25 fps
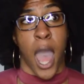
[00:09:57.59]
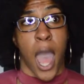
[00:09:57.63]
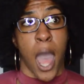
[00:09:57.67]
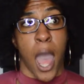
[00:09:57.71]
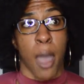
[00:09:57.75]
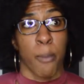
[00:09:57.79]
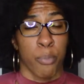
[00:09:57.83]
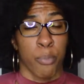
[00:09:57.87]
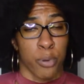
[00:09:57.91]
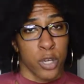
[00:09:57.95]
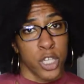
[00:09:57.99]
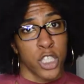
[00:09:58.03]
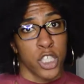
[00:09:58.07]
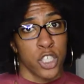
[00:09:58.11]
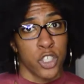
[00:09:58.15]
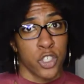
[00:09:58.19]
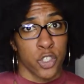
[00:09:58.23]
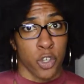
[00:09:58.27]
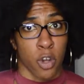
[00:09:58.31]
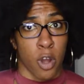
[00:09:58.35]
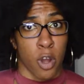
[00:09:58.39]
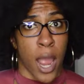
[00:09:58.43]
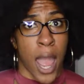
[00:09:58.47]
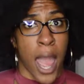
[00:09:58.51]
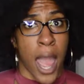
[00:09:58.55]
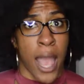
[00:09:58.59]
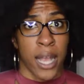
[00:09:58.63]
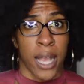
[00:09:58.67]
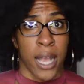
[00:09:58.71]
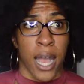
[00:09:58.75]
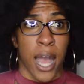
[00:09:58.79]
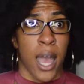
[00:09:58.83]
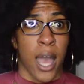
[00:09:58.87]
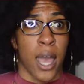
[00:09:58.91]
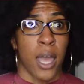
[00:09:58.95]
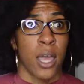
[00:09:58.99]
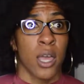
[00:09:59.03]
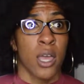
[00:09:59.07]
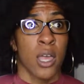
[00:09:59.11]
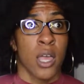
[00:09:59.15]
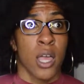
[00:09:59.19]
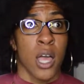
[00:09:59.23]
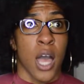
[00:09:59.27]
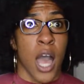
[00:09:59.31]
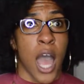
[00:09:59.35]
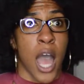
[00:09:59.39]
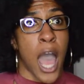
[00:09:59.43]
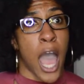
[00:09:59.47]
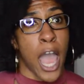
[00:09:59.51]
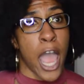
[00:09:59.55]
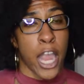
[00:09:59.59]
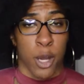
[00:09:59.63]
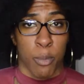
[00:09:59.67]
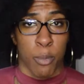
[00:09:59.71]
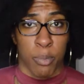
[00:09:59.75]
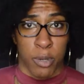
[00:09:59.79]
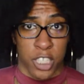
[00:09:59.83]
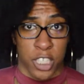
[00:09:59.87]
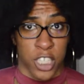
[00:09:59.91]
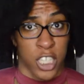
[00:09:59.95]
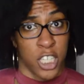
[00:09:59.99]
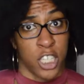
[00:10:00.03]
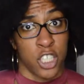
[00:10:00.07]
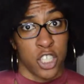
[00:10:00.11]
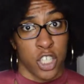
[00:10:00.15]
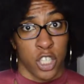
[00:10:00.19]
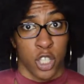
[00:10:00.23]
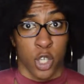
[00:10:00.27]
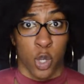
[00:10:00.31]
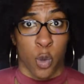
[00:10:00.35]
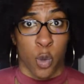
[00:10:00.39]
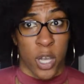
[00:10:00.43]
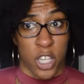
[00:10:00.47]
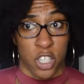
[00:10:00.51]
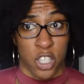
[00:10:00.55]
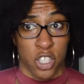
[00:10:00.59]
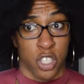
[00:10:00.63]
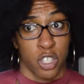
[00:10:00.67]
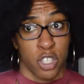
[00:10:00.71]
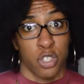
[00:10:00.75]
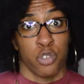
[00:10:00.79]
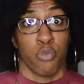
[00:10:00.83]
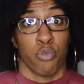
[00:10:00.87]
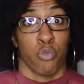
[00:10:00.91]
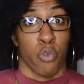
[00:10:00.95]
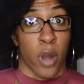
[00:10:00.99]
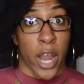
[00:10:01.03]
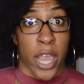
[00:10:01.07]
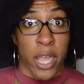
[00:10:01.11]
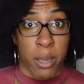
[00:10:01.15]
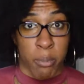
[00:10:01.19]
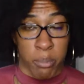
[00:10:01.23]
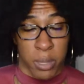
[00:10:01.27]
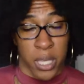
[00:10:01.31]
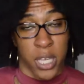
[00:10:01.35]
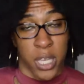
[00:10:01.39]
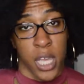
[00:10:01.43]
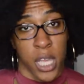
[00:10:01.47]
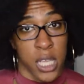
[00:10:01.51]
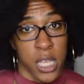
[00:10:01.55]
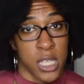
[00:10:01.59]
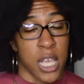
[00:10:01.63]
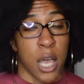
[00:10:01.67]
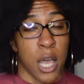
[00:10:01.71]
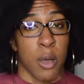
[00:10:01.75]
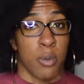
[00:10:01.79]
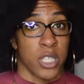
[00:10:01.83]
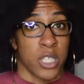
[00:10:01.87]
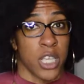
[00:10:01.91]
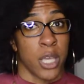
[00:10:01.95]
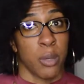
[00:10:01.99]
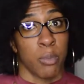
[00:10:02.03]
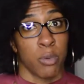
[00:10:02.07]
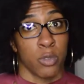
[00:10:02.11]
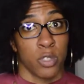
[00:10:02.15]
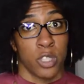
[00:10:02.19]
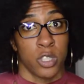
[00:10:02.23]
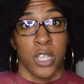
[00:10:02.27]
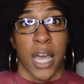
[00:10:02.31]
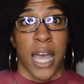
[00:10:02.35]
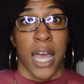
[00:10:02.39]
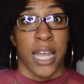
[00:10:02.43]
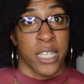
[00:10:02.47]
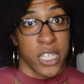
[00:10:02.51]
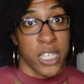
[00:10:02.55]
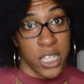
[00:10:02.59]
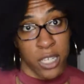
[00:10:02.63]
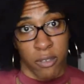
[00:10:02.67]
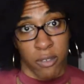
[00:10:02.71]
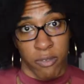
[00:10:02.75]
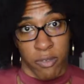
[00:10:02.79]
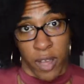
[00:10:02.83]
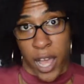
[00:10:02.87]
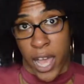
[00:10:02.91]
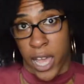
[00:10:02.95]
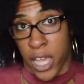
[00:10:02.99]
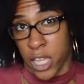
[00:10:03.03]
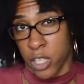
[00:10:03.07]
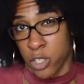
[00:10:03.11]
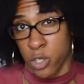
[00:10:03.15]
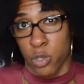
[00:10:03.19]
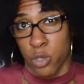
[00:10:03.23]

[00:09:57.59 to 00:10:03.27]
I'm pretty sure I got a higher percentage of the questions right because I was able to identify and